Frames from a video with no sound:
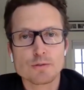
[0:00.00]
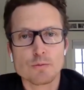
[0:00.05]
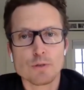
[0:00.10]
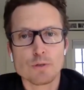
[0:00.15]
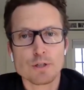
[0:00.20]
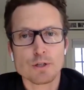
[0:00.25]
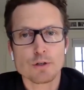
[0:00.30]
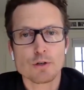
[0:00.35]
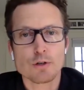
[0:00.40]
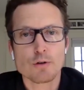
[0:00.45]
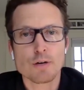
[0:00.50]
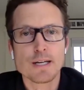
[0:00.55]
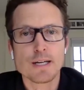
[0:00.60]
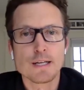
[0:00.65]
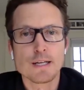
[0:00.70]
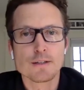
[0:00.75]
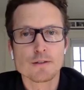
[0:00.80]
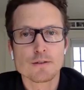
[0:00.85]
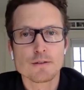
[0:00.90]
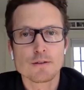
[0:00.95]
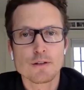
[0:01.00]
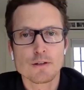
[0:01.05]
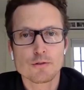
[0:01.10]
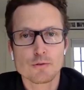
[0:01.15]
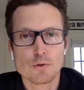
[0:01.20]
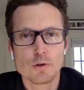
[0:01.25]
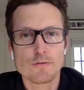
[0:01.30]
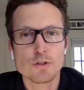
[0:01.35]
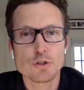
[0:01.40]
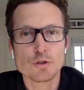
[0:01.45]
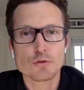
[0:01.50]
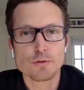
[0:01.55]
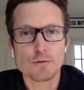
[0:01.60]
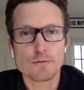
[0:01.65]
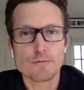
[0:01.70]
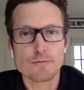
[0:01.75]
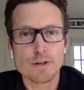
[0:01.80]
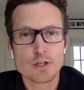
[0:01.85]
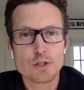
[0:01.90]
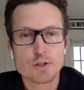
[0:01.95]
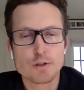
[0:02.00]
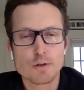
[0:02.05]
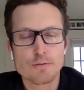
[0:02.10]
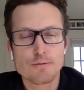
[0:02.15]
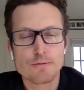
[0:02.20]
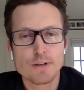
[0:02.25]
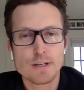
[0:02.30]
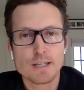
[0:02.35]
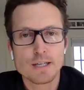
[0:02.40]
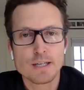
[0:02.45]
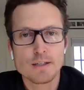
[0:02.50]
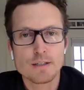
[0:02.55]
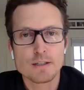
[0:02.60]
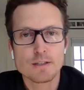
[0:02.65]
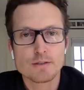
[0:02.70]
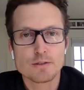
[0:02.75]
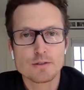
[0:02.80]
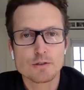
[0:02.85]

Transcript: when you're creating this sort of useful fiction or fiction is